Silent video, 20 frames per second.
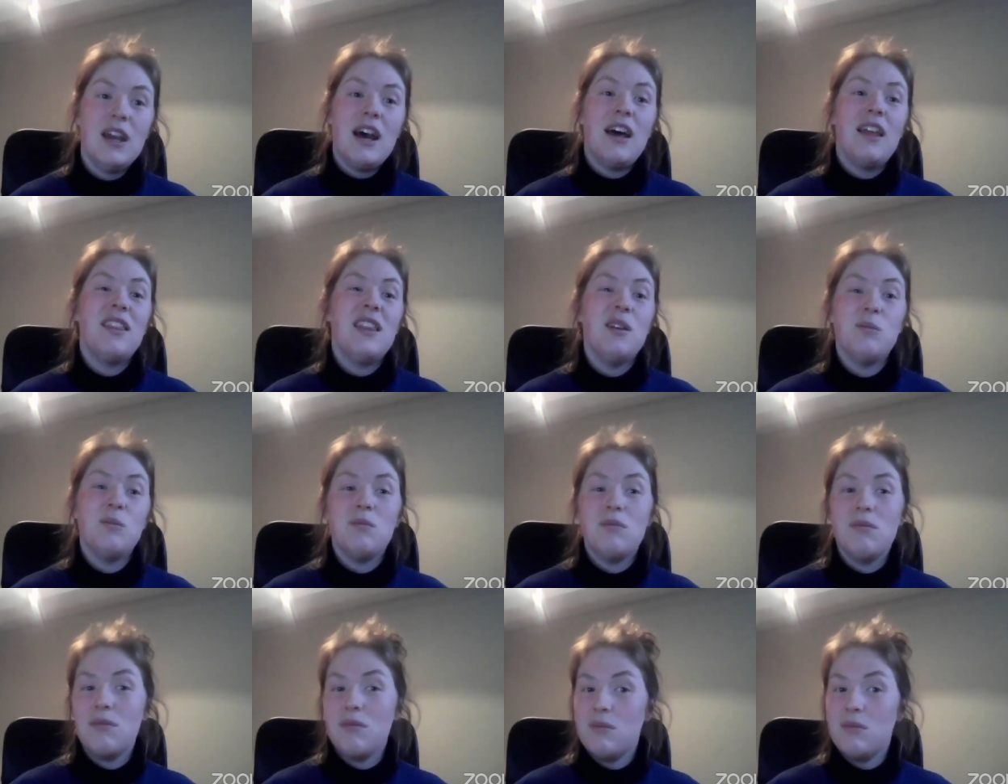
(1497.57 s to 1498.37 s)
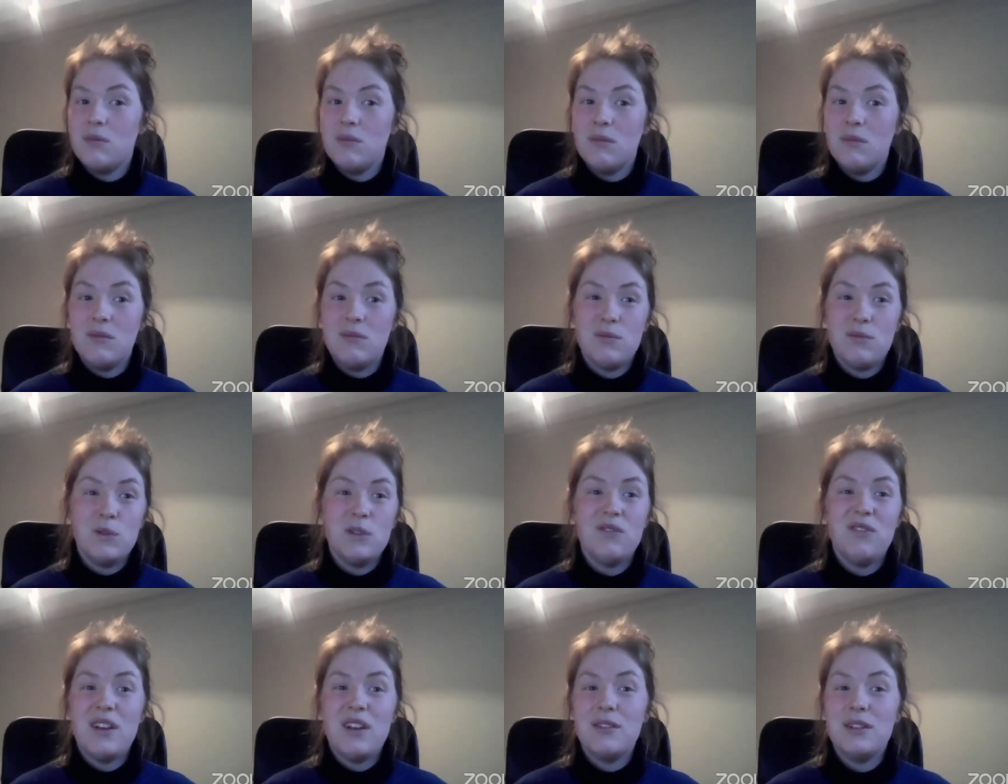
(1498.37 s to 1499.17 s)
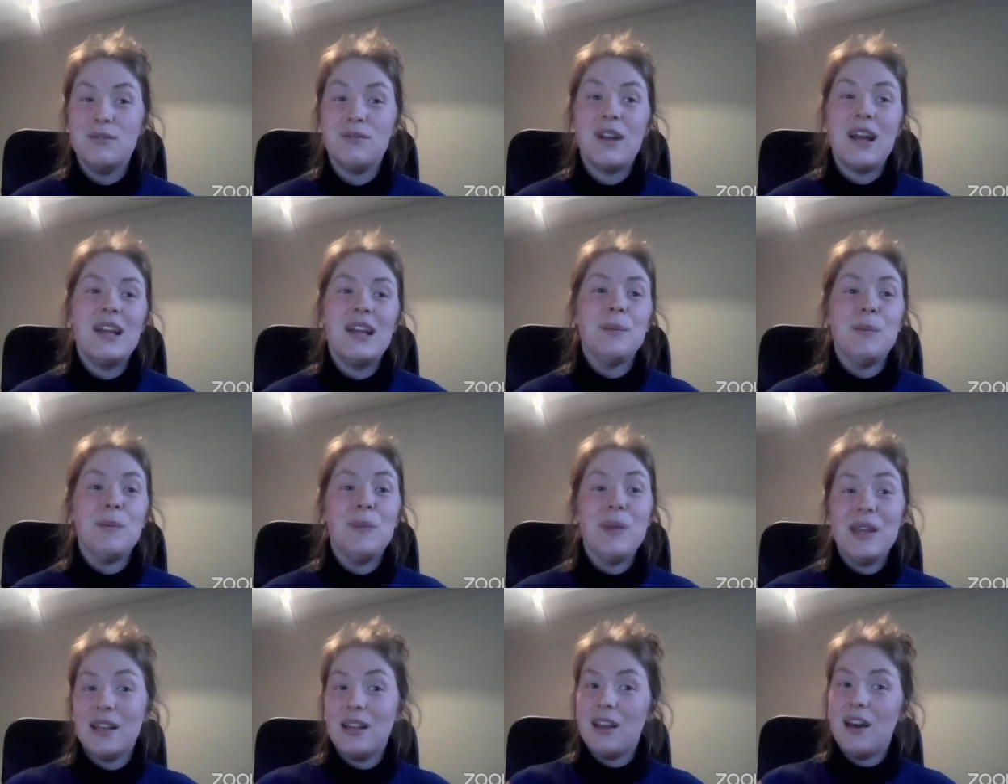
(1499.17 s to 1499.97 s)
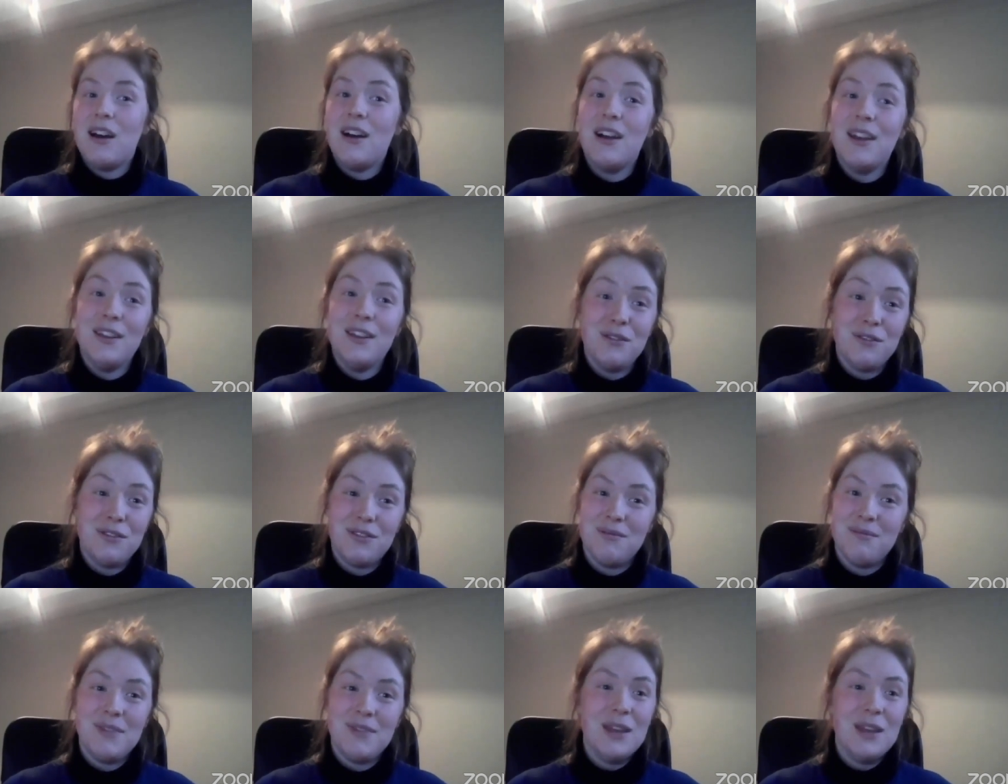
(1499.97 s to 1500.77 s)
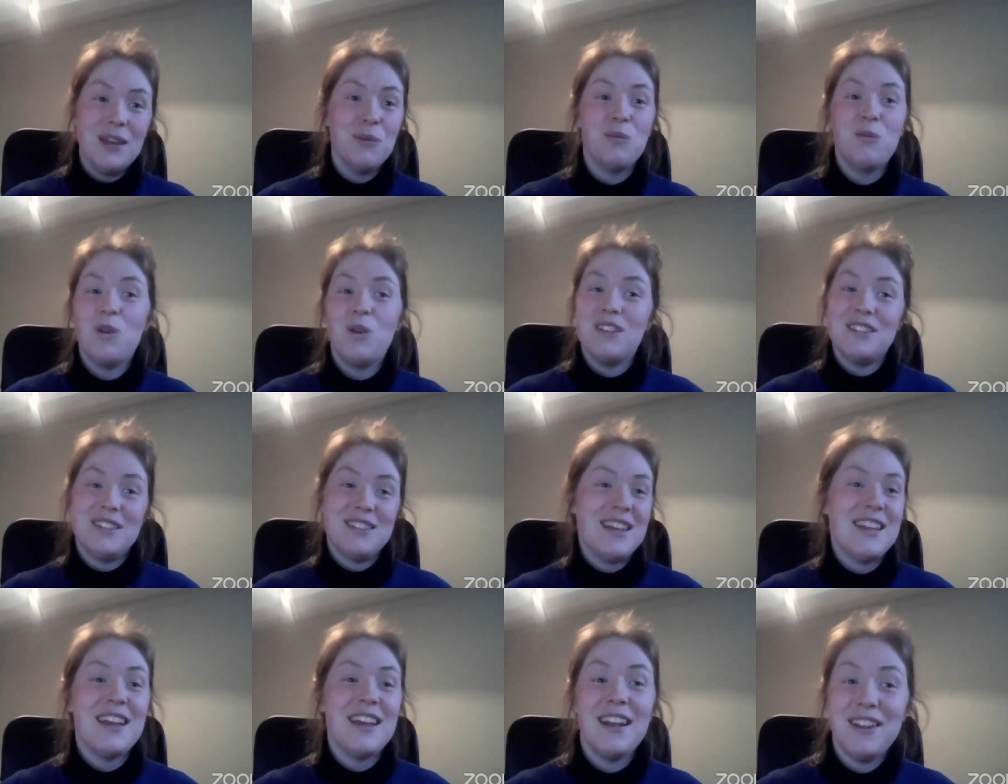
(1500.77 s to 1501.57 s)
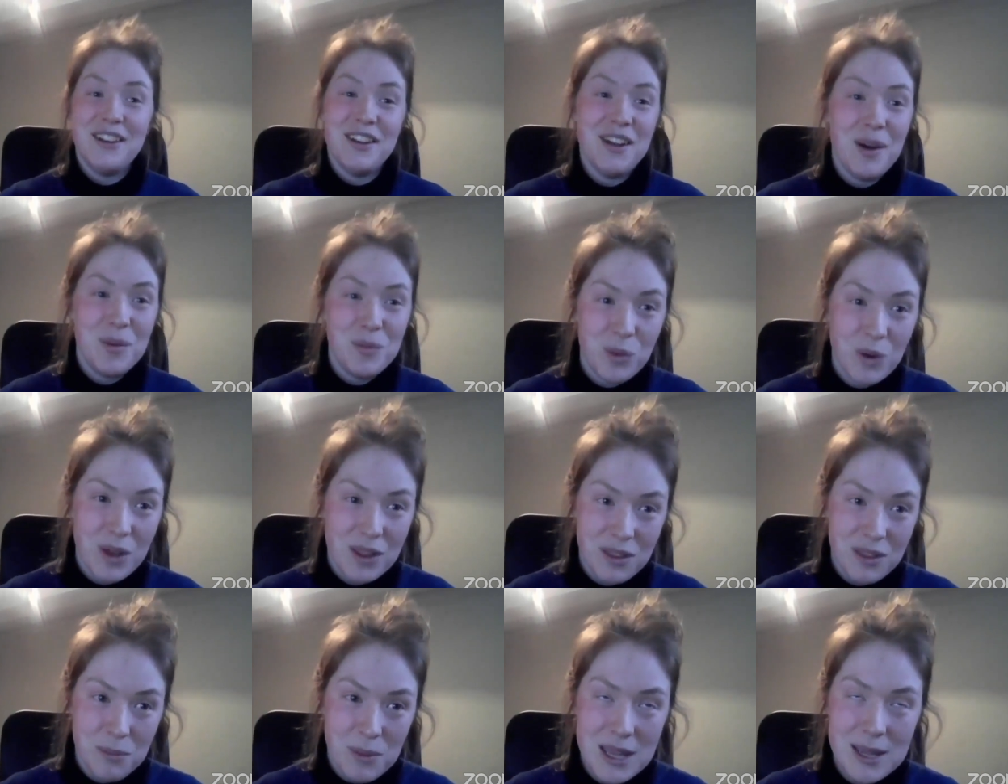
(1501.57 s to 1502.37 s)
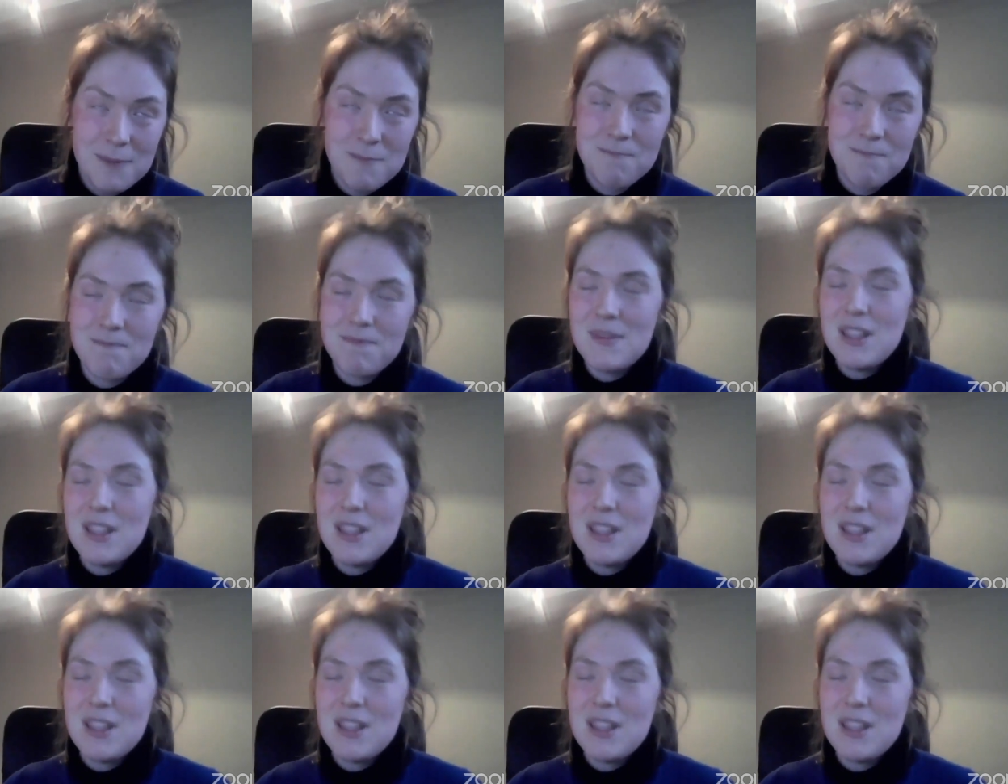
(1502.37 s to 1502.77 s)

and they would very rarely be alive once they ended up with me.